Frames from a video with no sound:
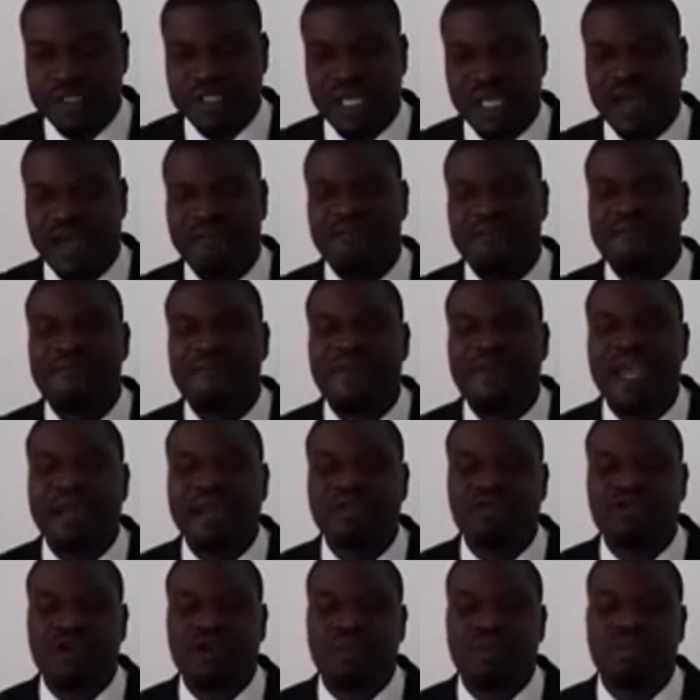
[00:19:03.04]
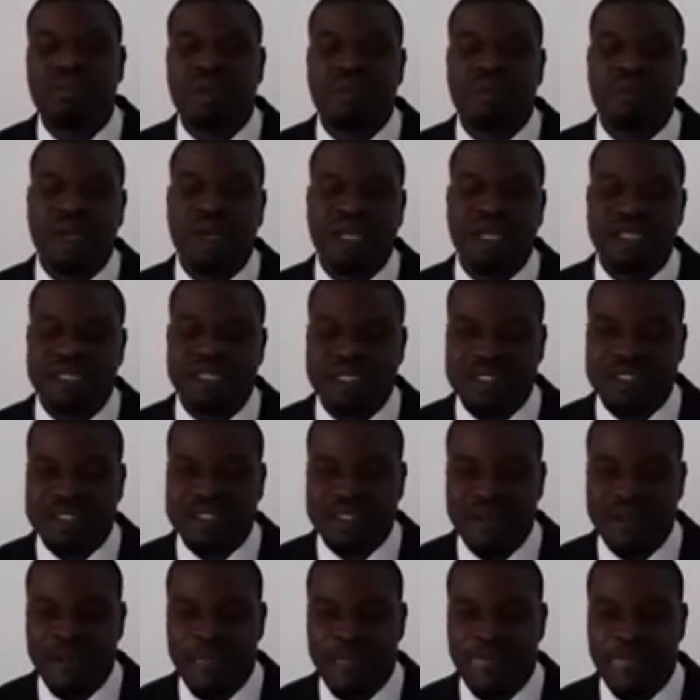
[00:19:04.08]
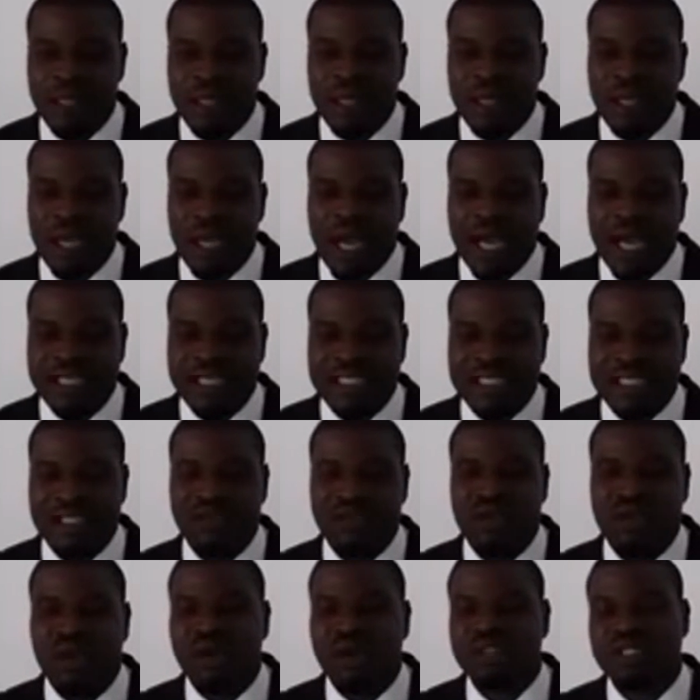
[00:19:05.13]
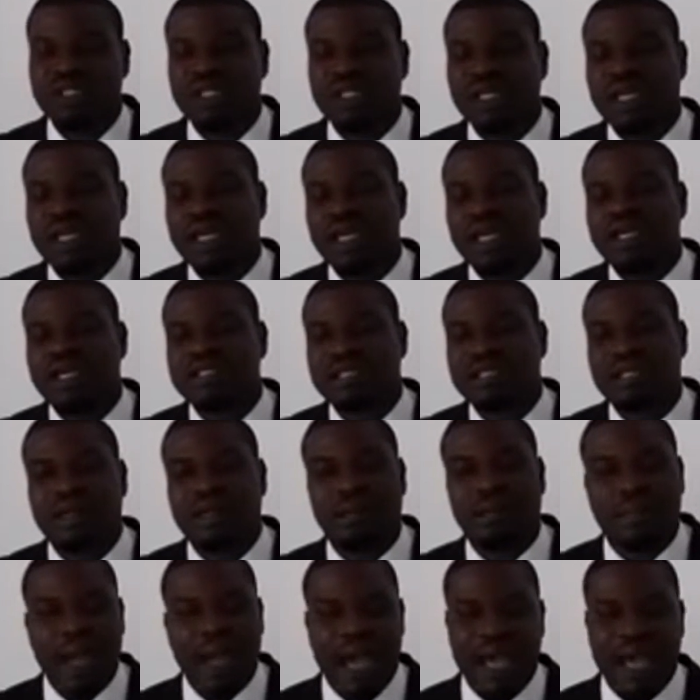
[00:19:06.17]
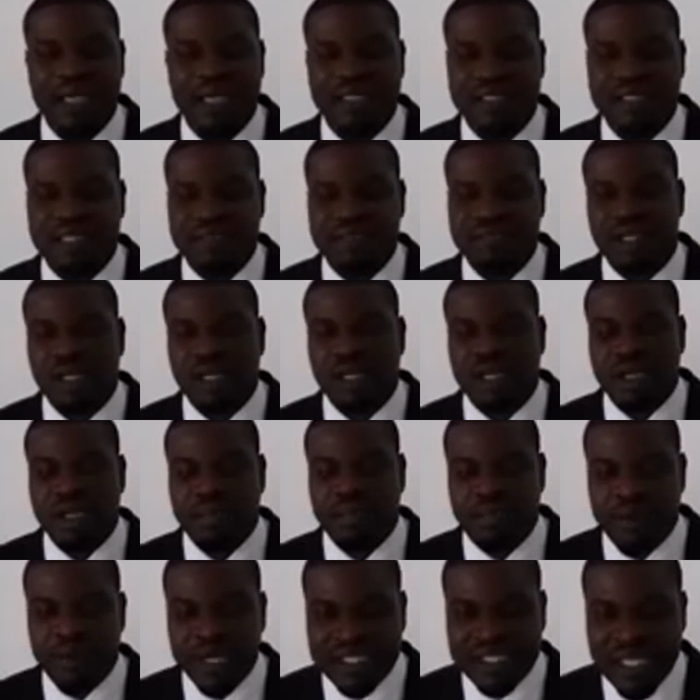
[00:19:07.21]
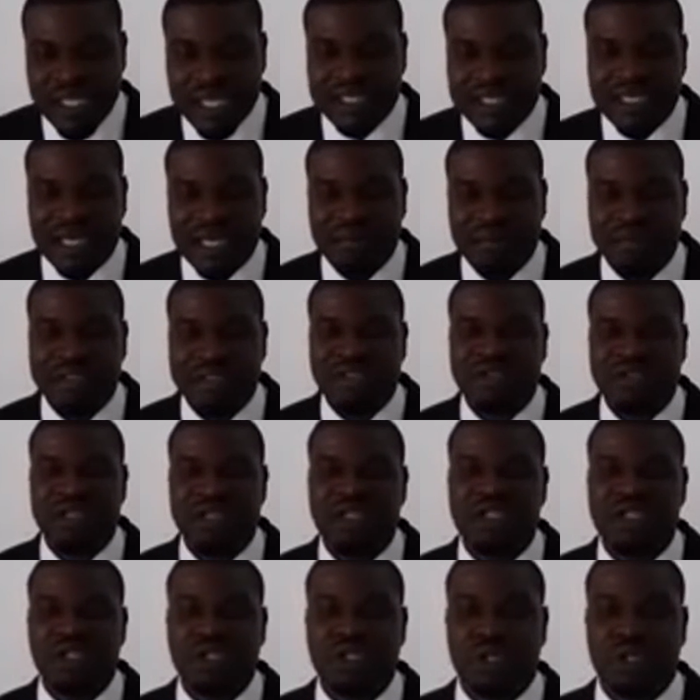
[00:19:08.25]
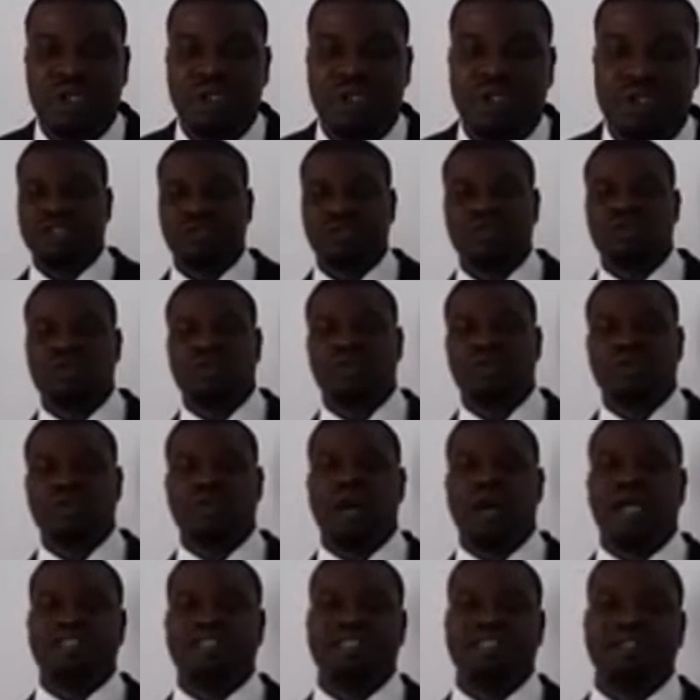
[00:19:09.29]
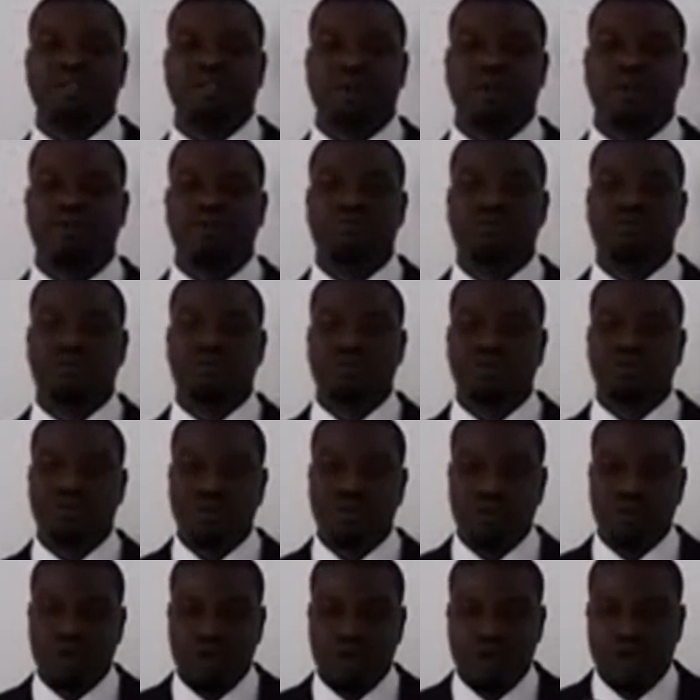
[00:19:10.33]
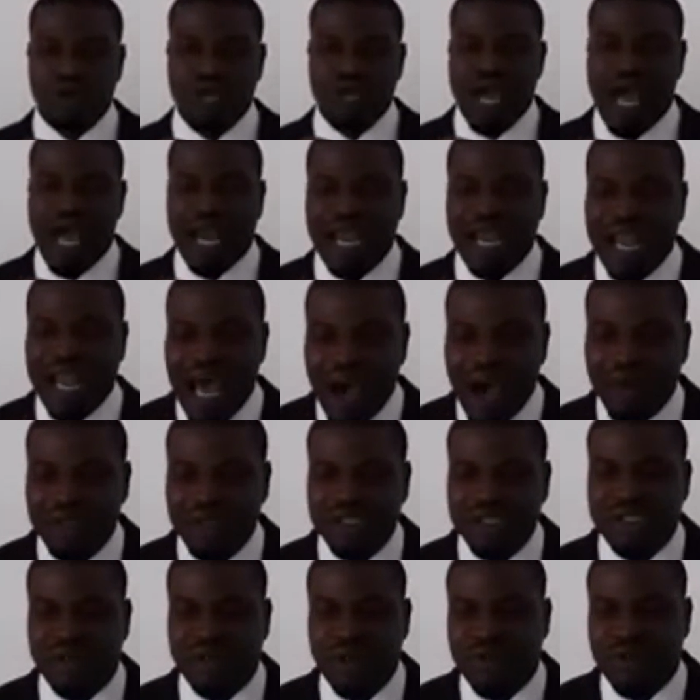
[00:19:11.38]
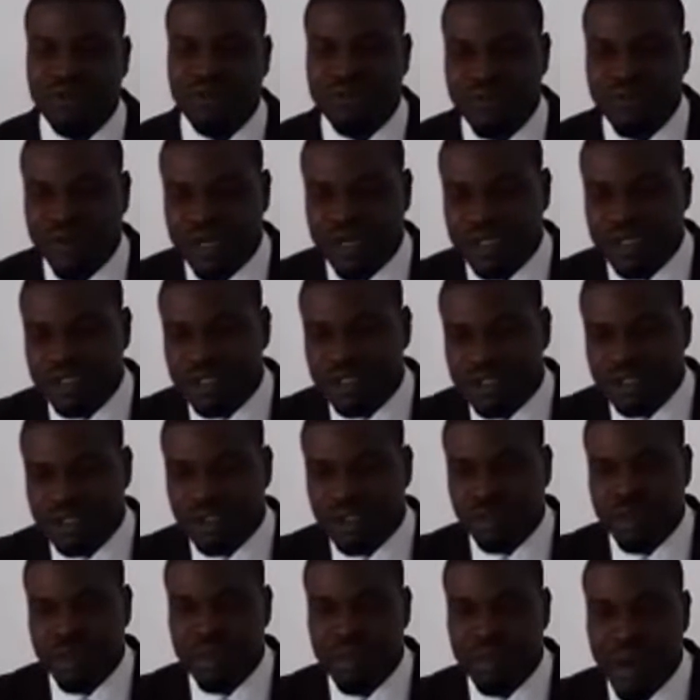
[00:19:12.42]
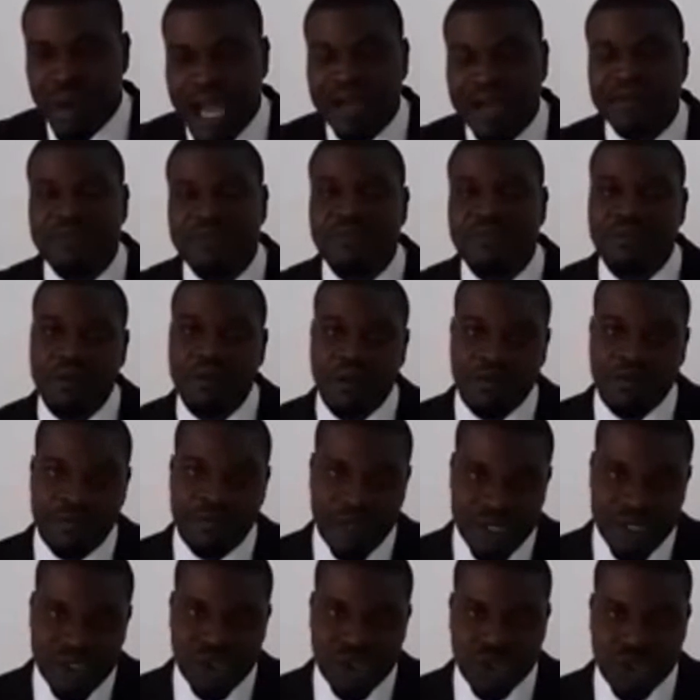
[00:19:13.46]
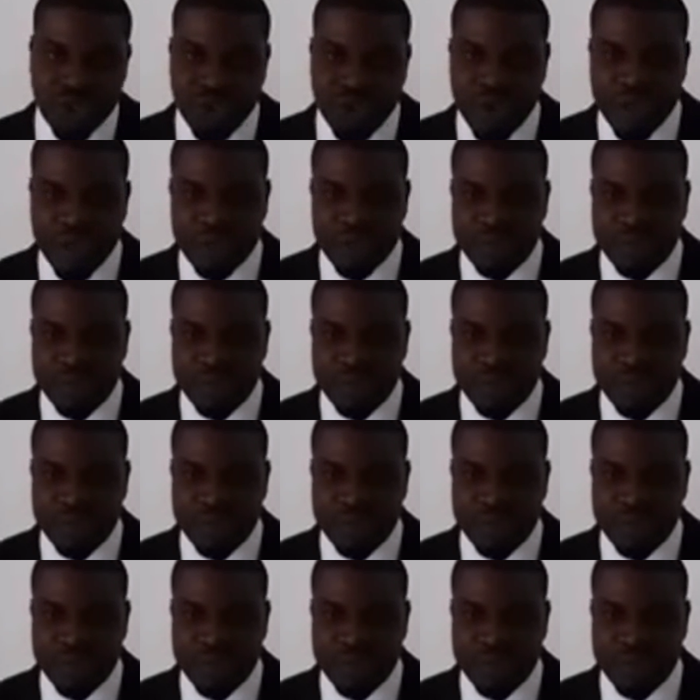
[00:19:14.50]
and fail to implement it as it was in the case in the past. The present administration, who was wise enough to allow this conference, should be mindful of history,